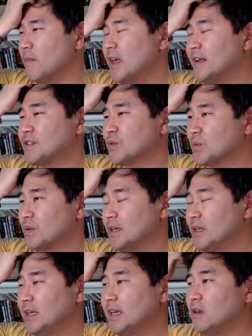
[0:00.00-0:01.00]
It's
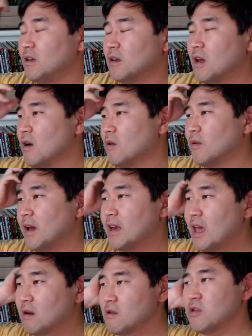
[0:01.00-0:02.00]
really, you know, an
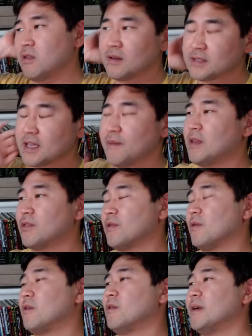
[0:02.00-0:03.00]
energy that's coming
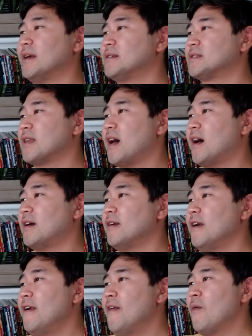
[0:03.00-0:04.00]
through is that
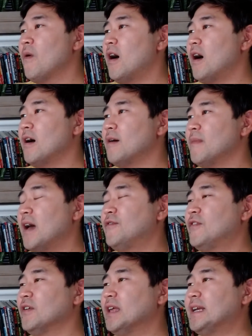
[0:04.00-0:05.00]
I
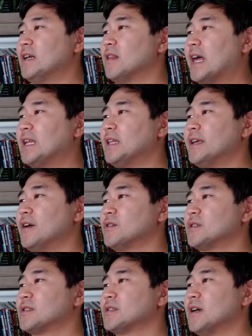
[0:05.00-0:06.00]
feel like a lot of
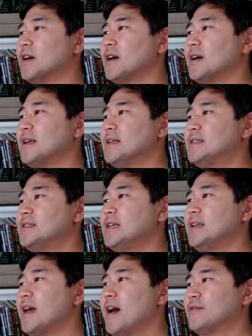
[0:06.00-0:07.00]
Leos
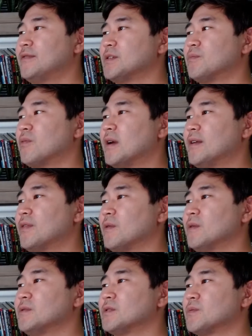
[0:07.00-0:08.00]
did have some
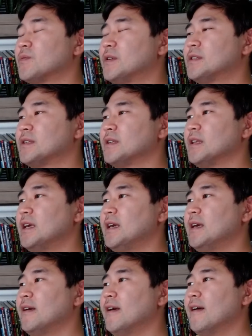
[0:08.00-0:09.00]
breakthroughs recently,